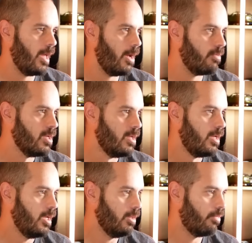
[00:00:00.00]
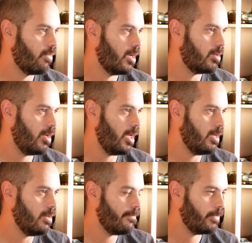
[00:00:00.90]
have in the front
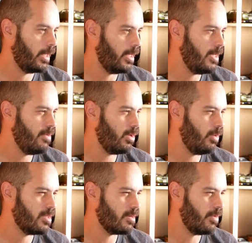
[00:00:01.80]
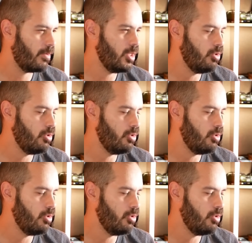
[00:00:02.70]
end. Even though it's a very